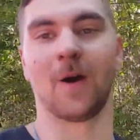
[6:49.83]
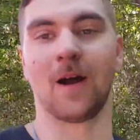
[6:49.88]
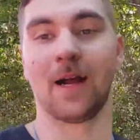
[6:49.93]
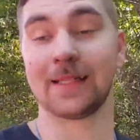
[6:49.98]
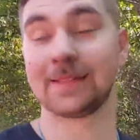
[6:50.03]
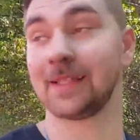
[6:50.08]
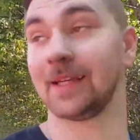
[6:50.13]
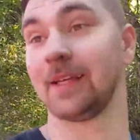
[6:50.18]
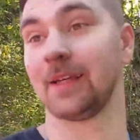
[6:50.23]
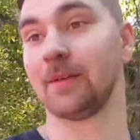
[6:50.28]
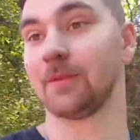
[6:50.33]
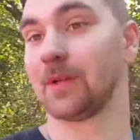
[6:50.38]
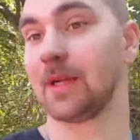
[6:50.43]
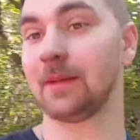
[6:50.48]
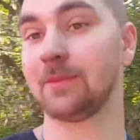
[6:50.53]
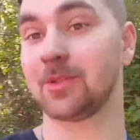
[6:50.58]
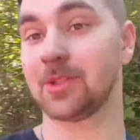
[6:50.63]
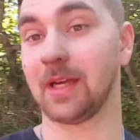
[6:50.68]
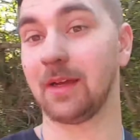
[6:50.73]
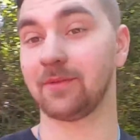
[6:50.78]
I tell you, when
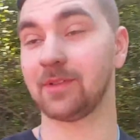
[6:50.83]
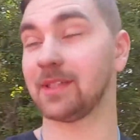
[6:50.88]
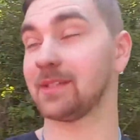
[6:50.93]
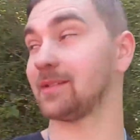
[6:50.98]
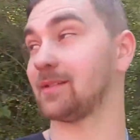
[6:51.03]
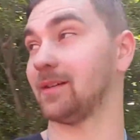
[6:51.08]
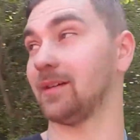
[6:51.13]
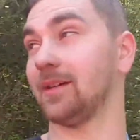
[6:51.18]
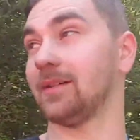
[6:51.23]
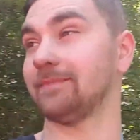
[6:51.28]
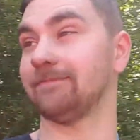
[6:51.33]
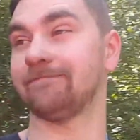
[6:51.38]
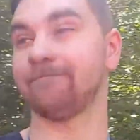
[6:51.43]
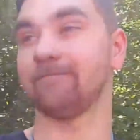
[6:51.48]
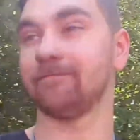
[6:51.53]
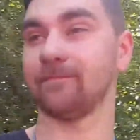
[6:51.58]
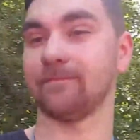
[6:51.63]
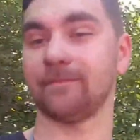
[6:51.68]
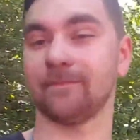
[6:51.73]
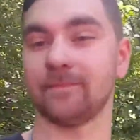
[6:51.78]
I'm driving this car,
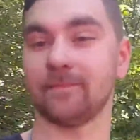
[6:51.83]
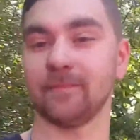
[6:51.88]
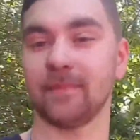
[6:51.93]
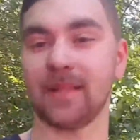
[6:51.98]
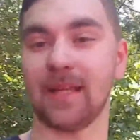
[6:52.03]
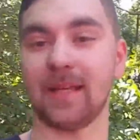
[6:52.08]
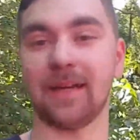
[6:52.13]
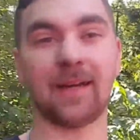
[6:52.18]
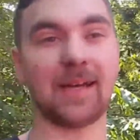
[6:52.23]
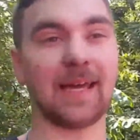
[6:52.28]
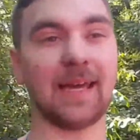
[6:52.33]
like